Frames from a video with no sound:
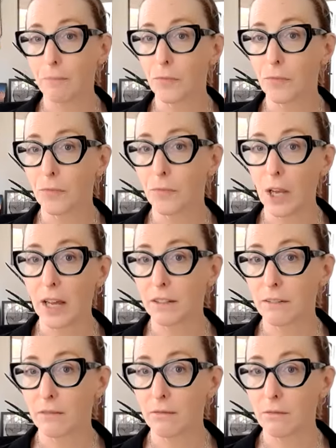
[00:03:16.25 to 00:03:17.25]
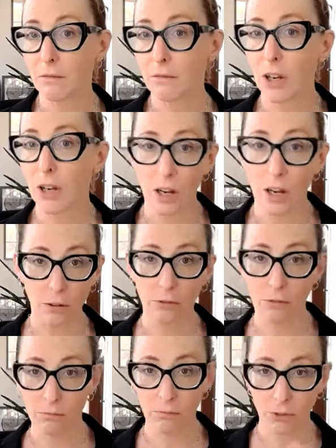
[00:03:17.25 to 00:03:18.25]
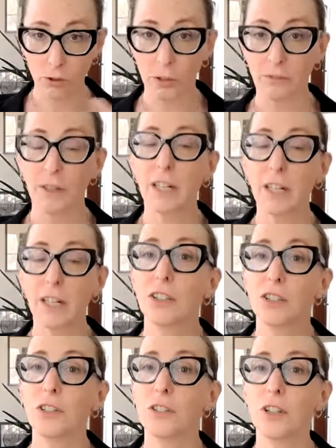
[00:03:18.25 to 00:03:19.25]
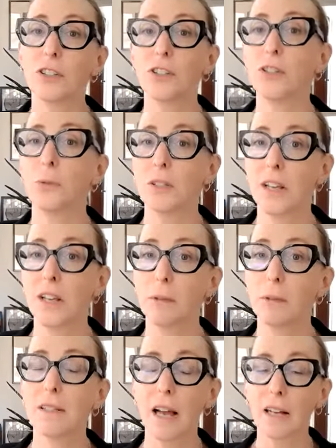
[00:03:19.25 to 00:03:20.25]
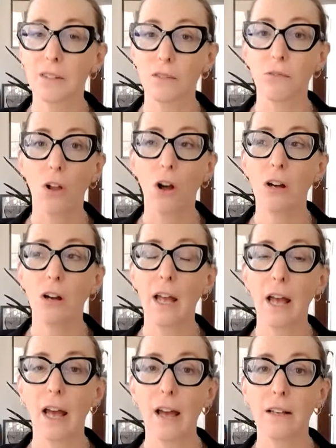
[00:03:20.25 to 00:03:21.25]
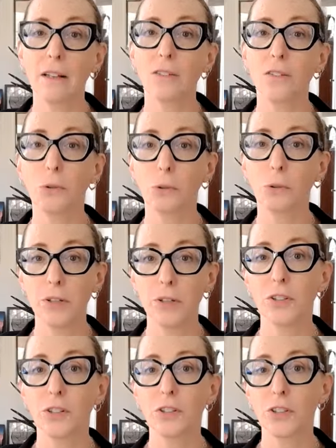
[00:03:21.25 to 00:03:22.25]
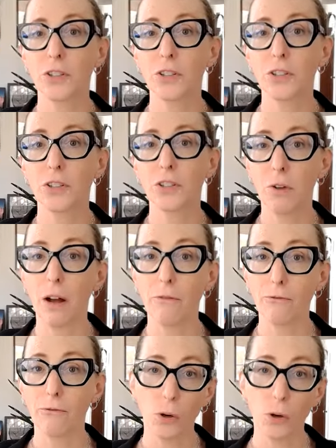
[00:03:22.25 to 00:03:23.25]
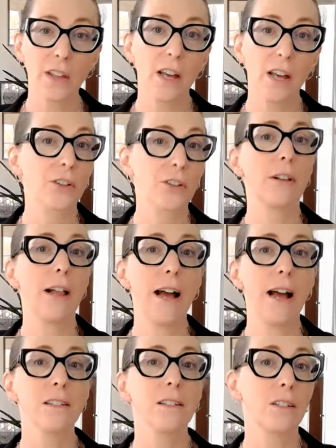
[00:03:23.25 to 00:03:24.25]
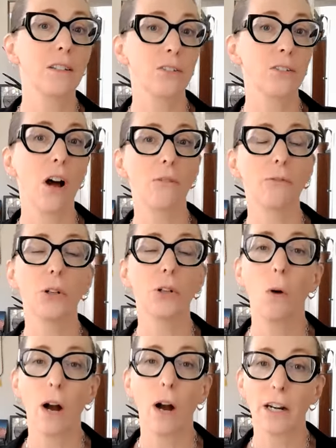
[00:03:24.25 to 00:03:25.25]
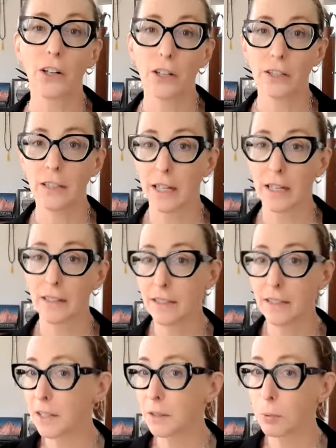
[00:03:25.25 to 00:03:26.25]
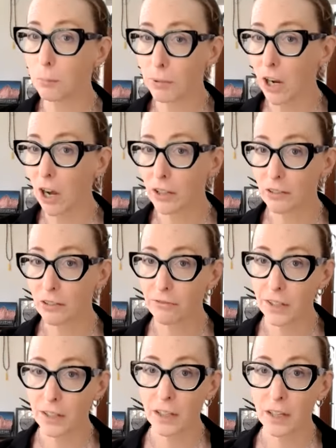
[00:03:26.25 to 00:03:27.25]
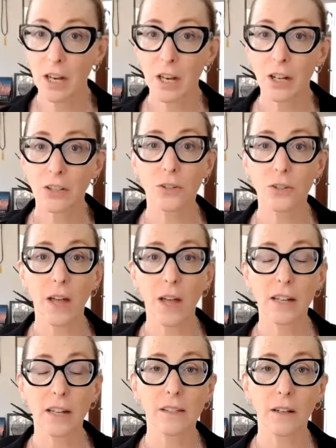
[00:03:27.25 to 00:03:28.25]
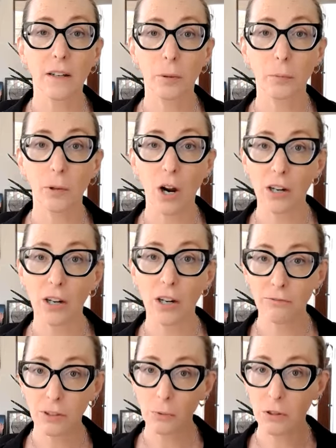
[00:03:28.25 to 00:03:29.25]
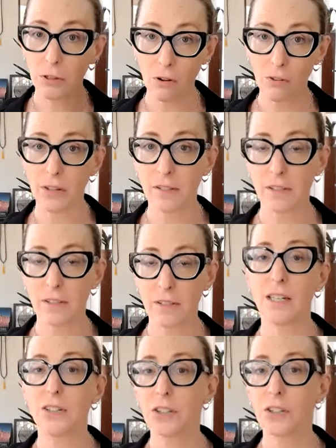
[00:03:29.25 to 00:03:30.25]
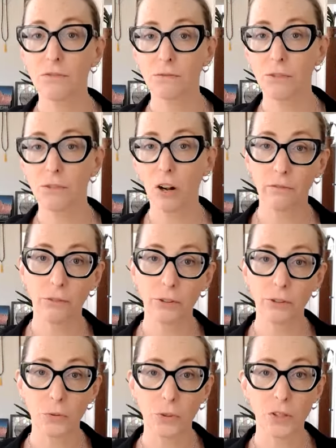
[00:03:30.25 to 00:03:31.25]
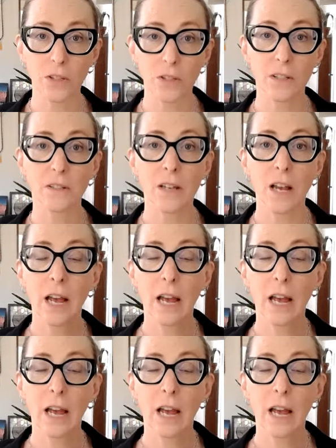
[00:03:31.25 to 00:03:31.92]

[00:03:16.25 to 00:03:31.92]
You can sort of connect the two assignments as long as your research for the other class does not require an annotated bibliography. So that's a bibliography with the citations for all of your sources